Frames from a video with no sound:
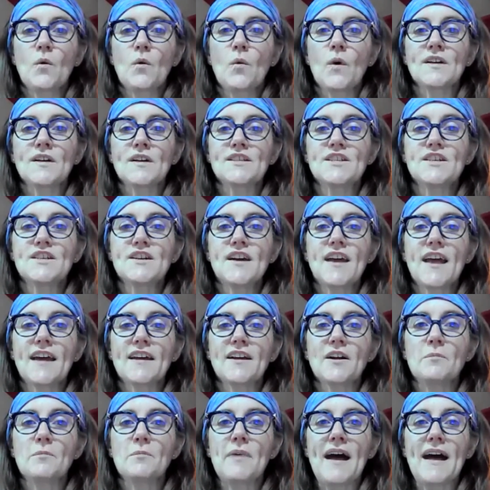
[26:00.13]
Once you
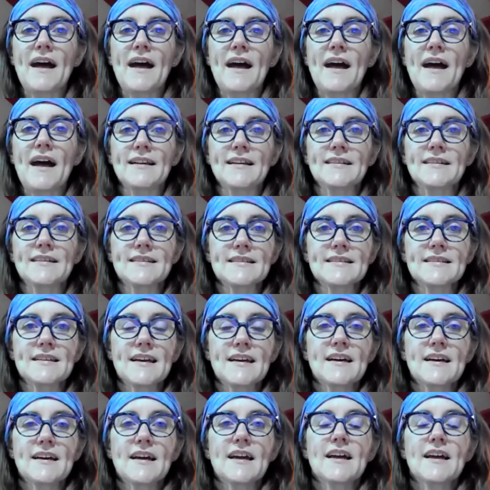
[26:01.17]
get your balance,